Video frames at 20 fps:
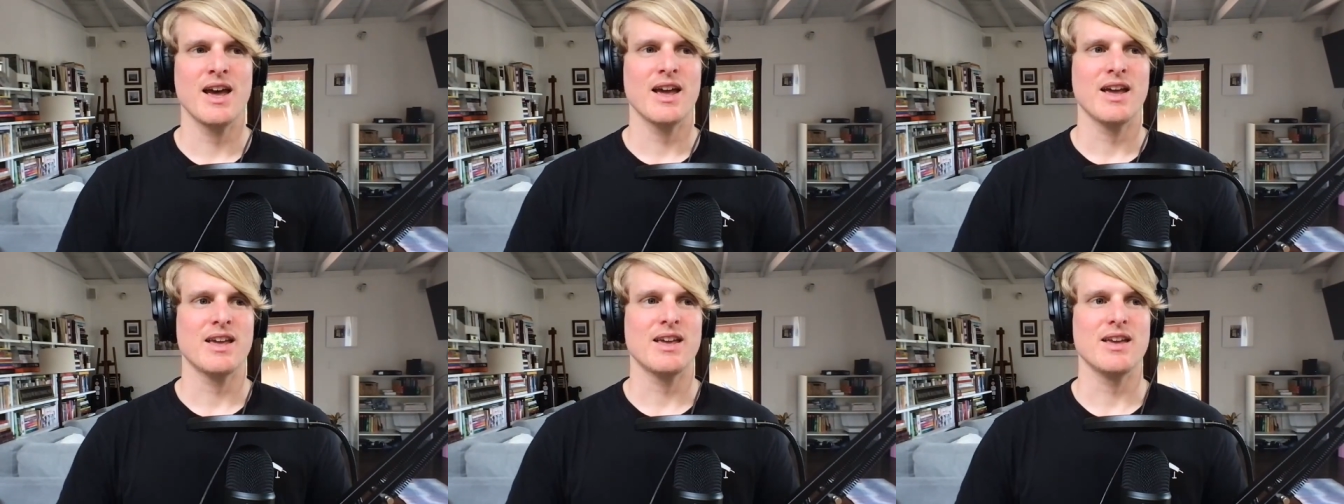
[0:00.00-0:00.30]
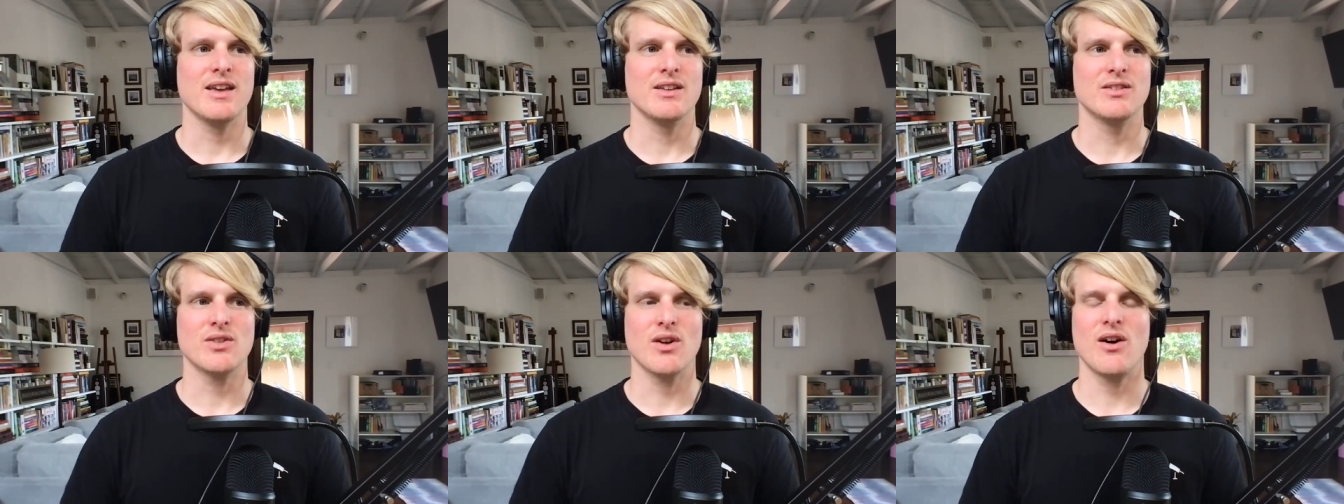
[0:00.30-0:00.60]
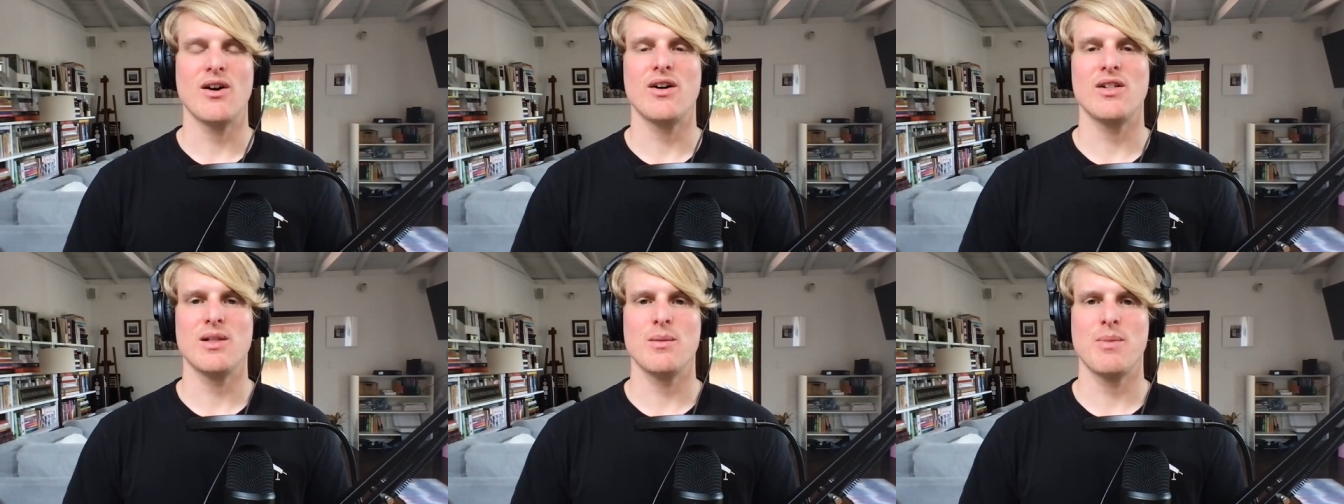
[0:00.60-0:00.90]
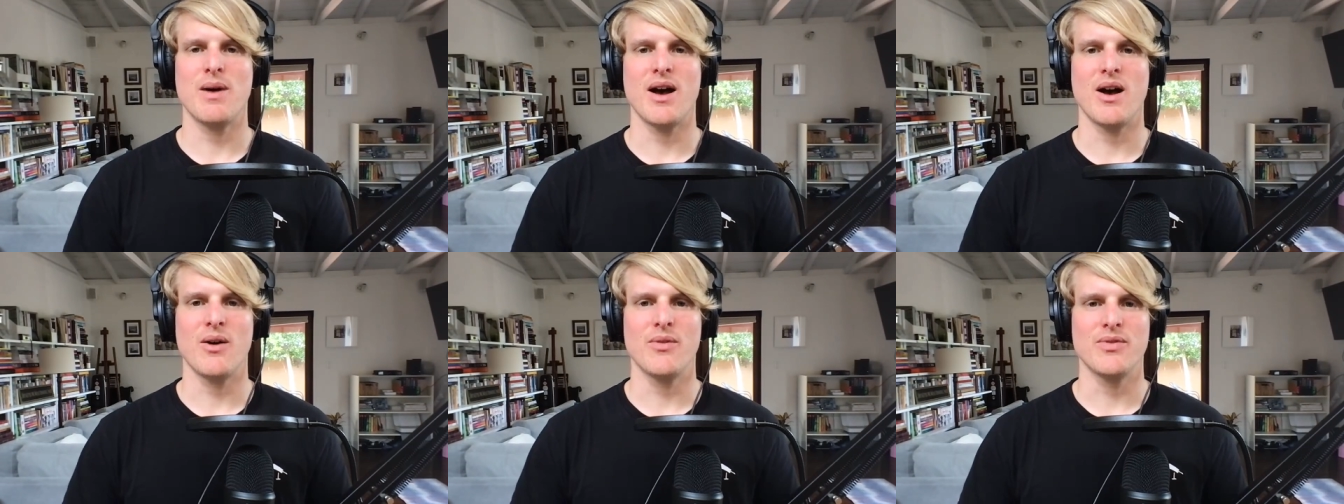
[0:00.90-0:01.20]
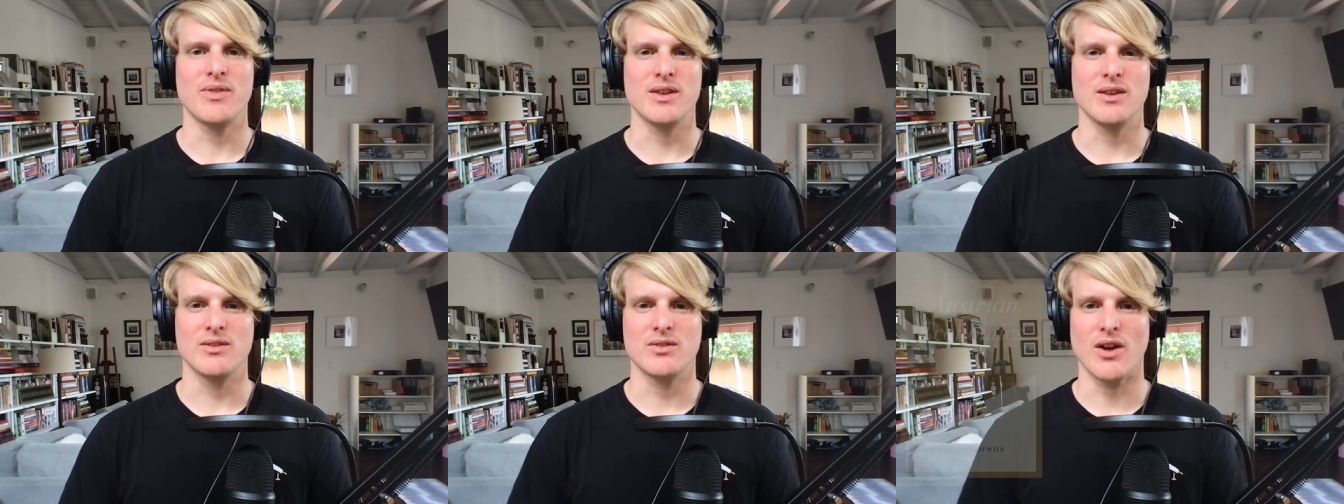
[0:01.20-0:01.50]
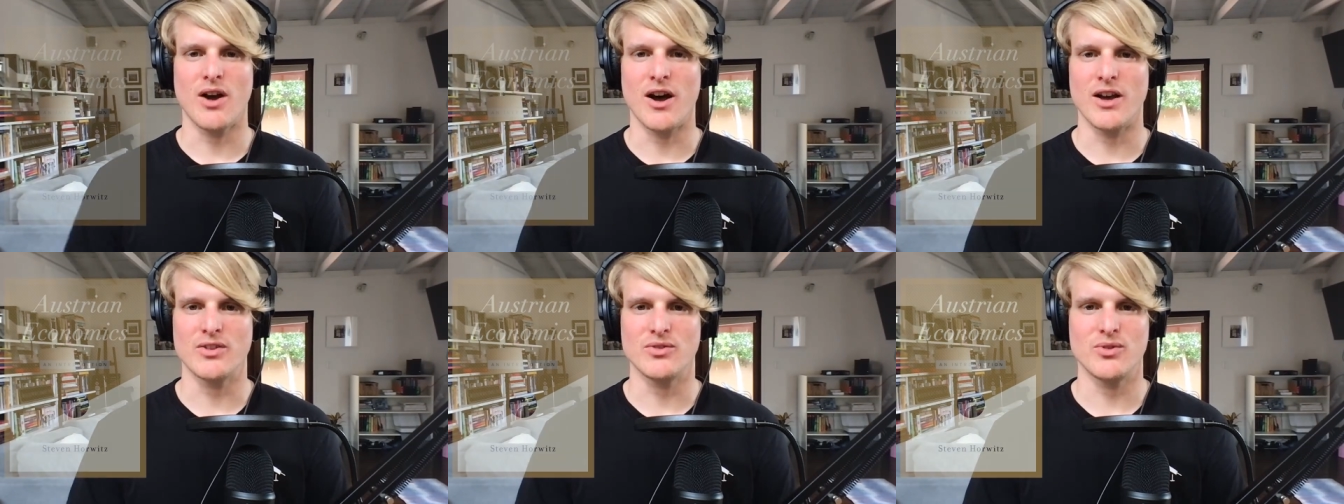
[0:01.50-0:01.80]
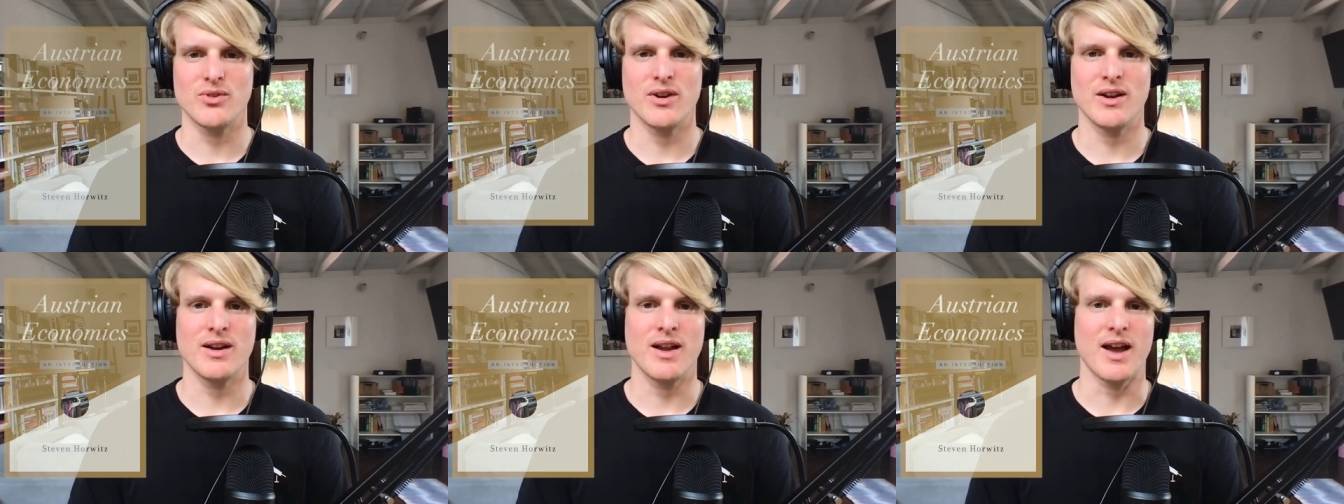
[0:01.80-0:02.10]
He is all about these
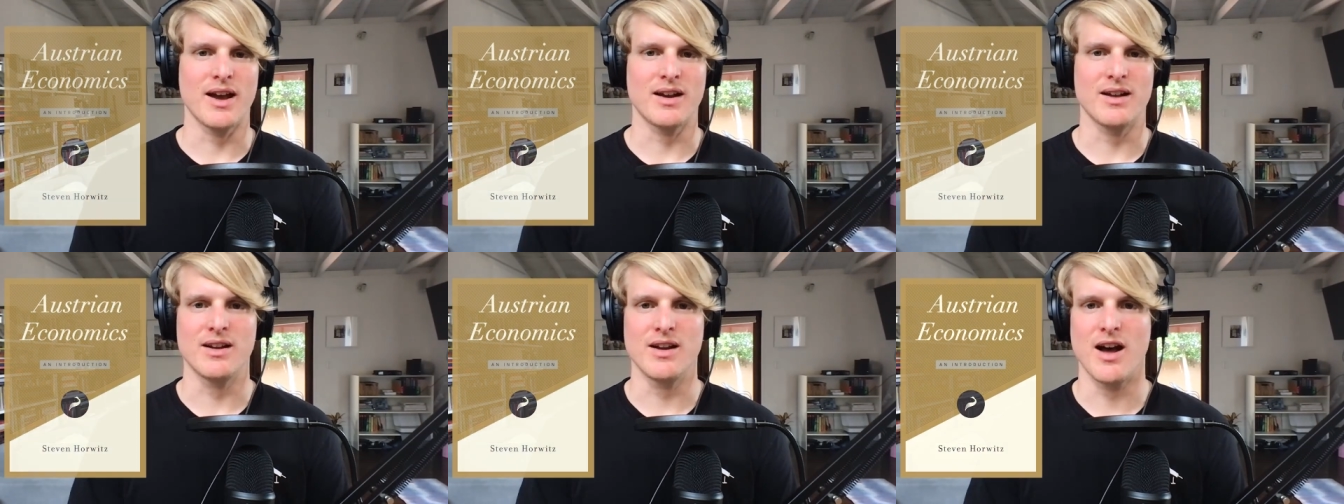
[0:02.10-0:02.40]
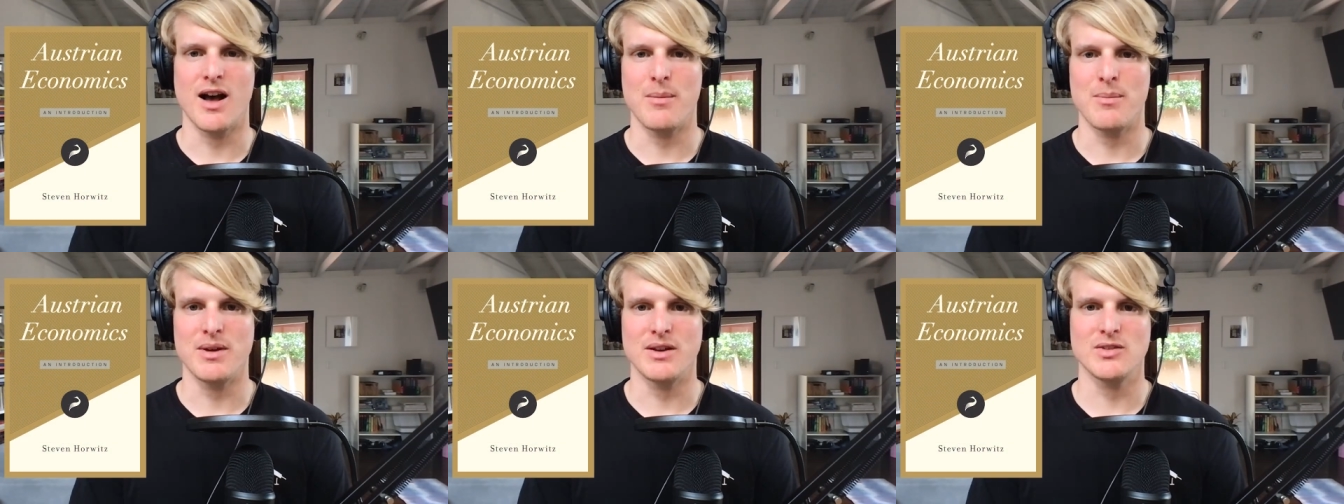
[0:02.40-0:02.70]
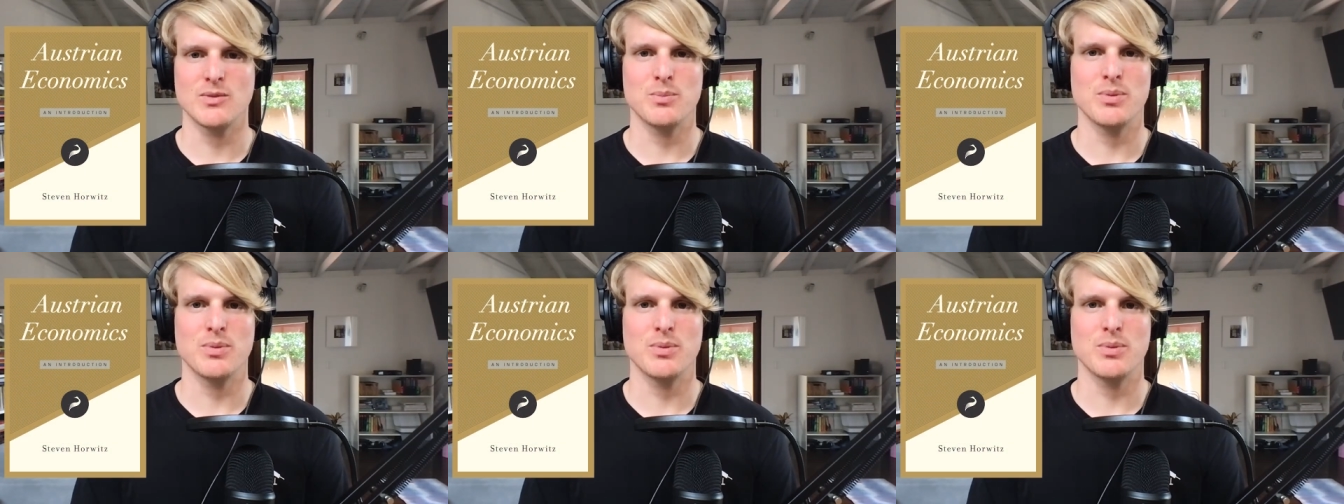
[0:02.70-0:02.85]
Austrian economics